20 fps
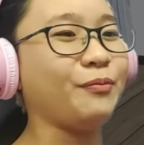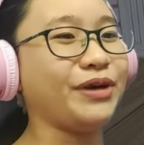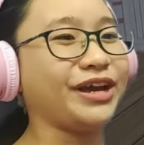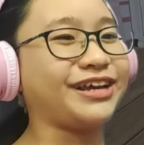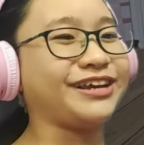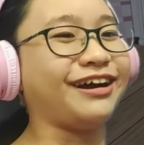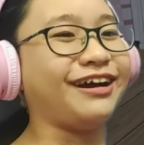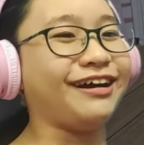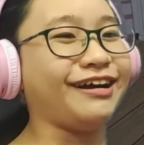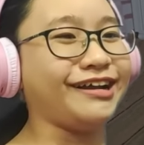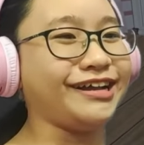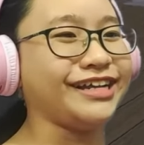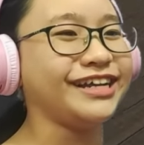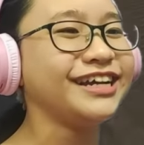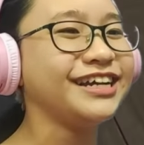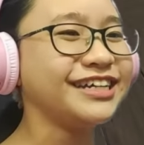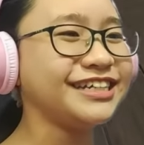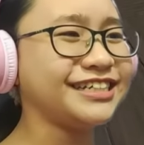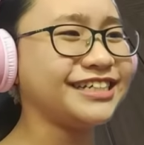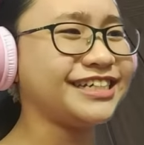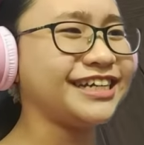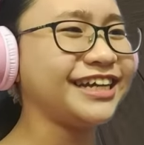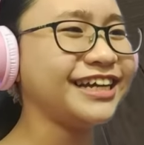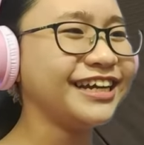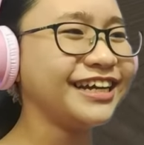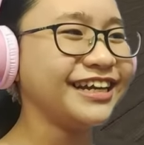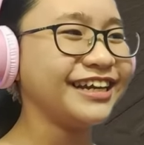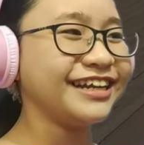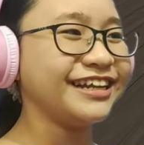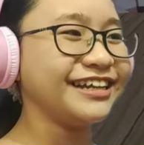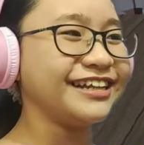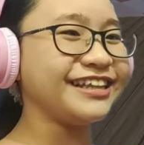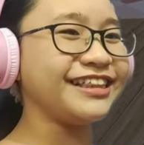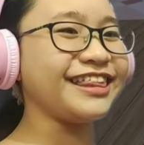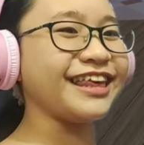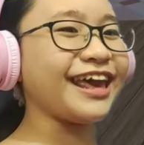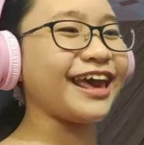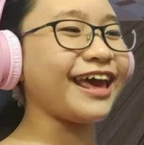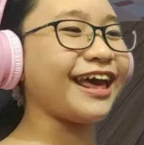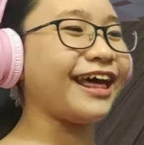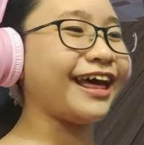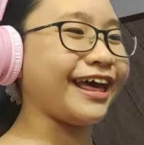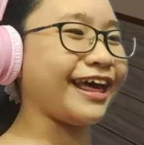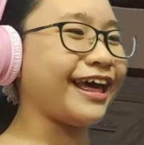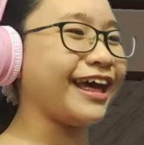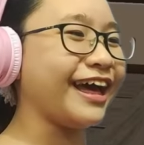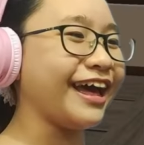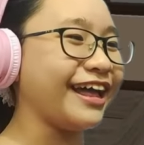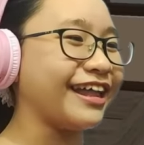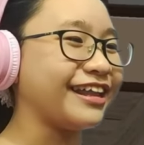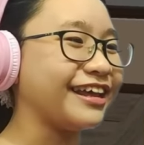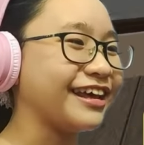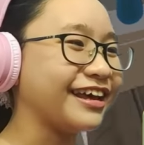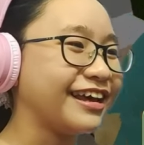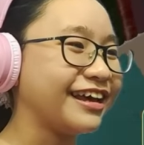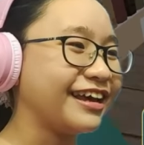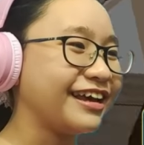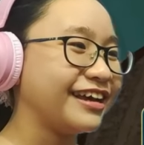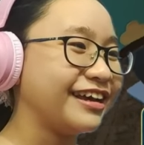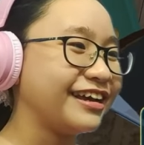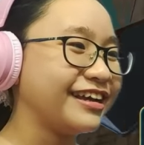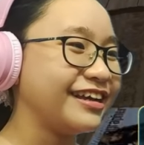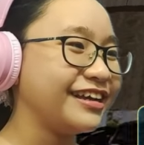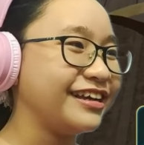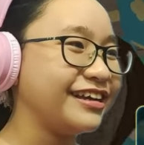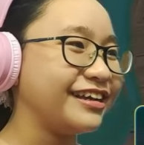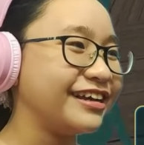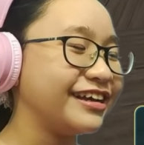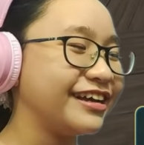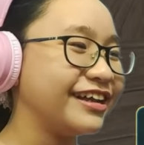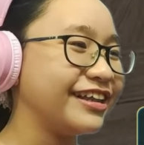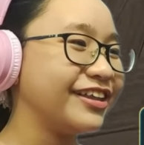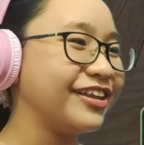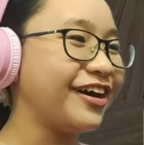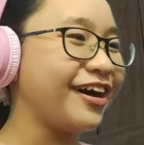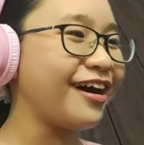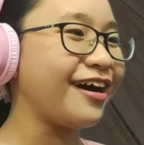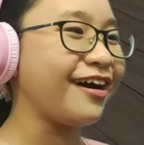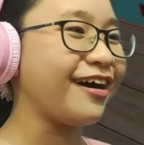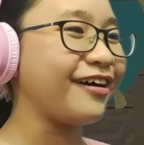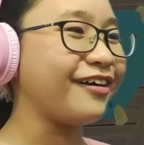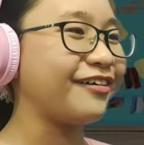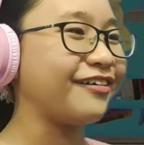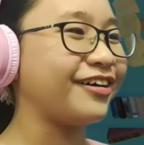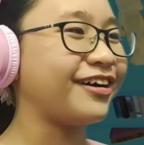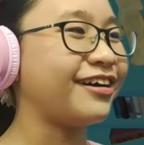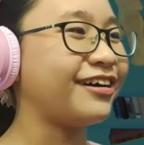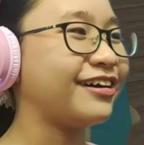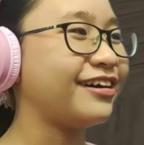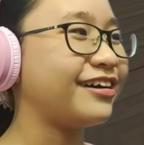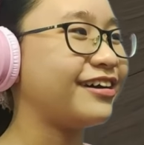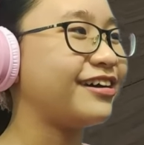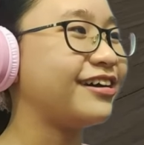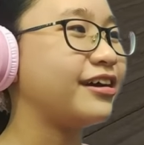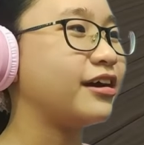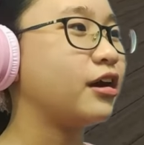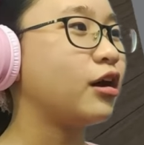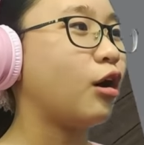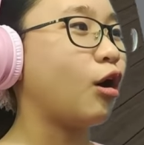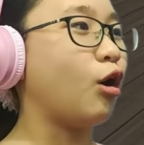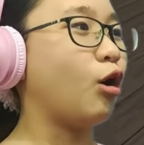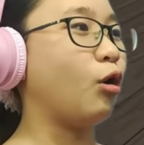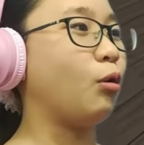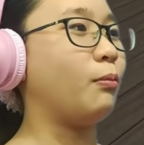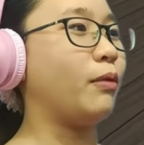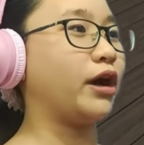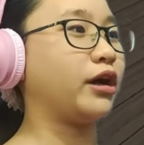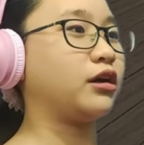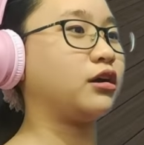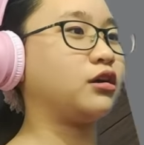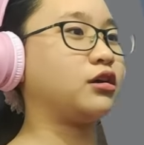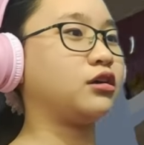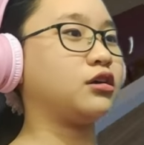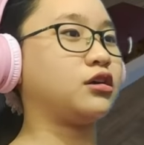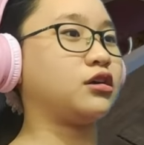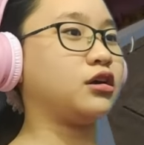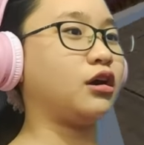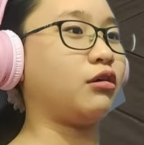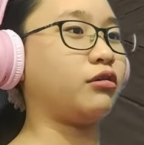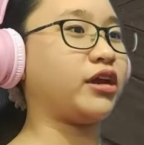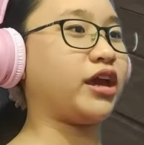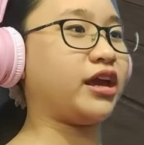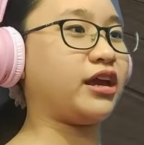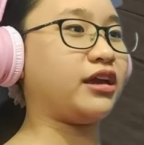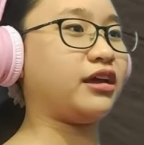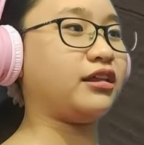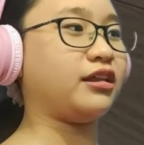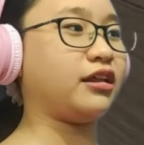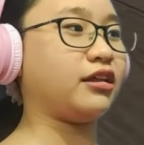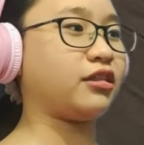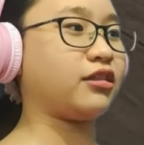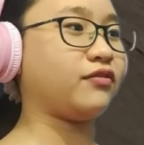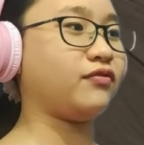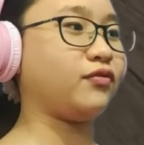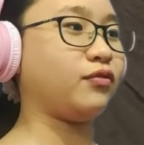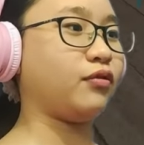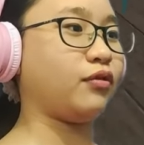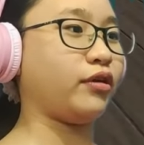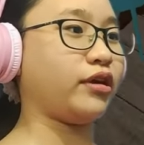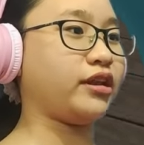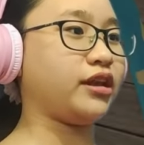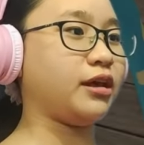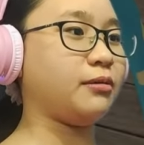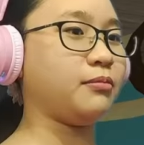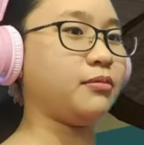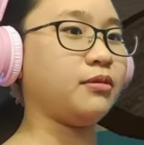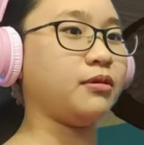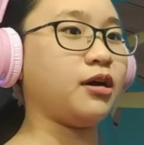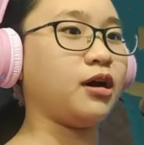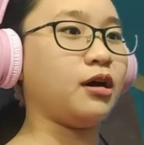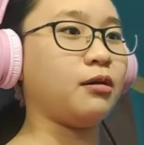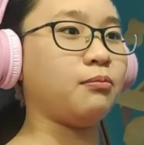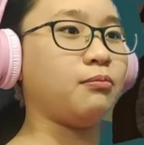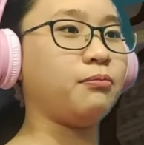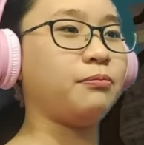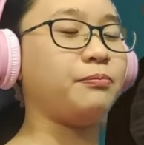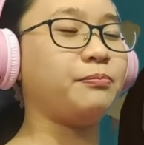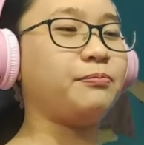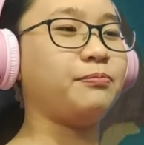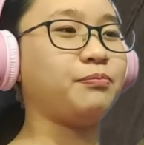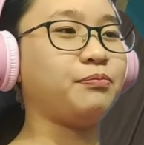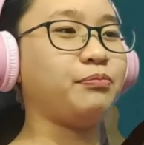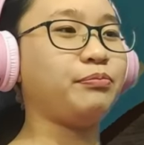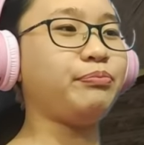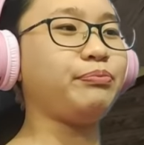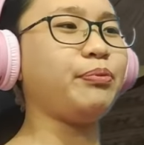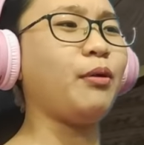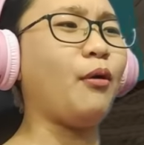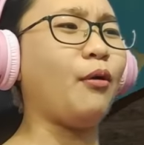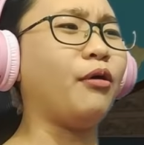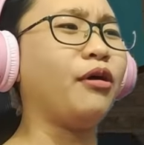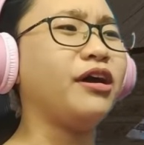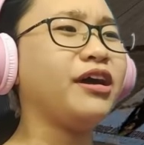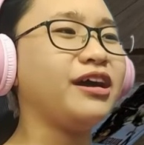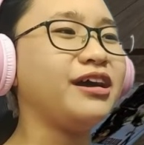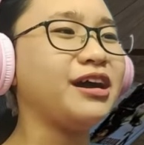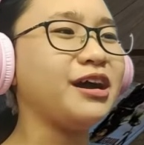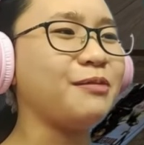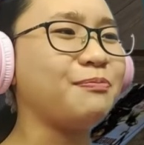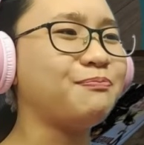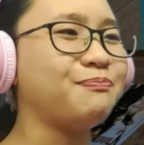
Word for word: Oh my god! Oh my god! Dad! No! Oh my. Okay, let's avoid him. Oh